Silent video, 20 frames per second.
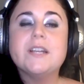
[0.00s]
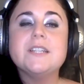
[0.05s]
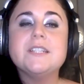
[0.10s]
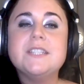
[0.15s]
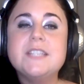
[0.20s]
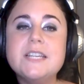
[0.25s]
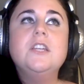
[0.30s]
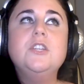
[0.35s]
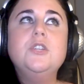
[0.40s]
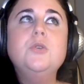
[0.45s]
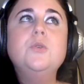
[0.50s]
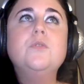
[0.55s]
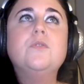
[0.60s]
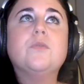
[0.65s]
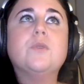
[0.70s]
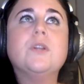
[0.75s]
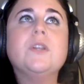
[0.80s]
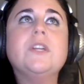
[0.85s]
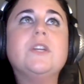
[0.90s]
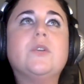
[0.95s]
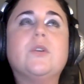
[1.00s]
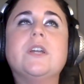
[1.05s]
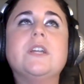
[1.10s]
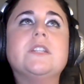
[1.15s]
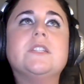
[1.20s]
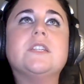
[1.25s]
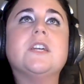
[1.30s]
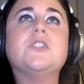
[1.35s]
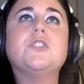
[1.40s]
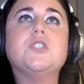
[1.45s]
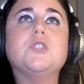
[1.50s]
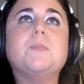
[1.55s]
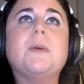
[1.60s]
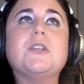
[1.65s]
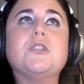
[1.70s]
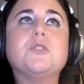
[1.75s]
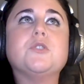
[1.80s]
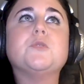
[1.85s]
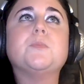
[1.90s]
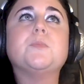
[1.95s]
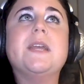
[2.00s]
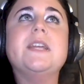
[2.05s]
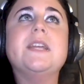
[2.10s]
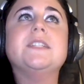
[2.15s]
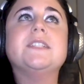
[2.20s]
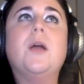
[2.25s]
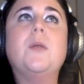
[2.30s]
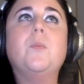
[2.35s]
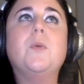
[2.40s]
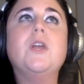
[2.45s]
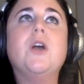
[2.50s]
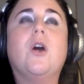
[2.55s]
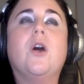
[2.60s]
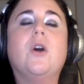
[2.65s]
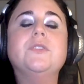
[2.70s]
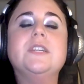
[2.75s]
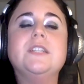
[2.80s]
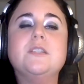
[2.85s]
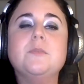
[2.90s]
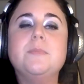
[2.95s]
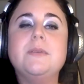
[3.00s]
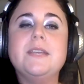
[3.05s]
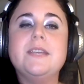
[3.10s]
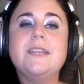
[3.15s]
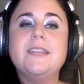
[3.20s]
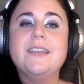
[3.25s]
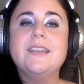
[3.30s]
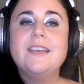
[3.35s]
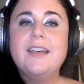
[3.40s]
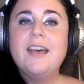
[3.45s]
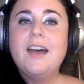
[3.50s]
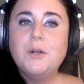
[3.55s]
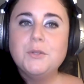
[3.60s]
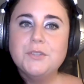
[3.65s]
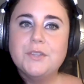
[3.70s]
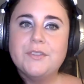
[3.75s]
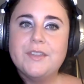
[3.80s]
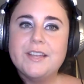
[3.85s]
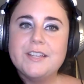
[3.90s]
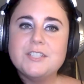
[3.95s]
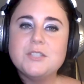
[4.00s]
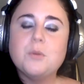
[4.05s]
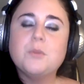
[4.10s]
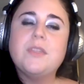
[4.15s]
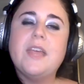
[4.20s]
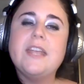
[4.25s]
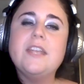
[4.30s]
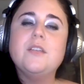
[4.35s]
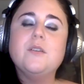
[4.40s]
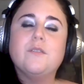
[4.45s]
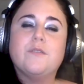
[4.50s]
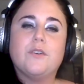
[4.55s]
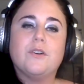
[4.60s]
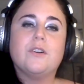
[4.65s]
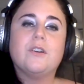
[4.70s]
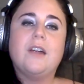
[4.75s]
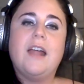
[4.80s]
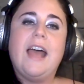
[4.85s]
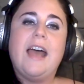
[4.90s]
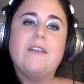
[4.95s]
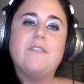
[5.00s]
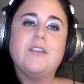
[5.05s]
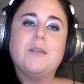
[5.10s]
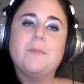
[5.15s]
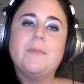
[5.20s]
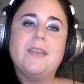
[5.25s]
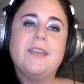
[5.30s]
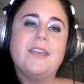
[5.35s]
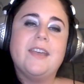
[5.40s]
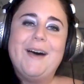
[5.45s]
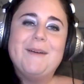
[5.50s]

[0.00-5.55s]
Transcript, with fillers: because you've really created such a special space and we all need to be held in this. So thank you for having me.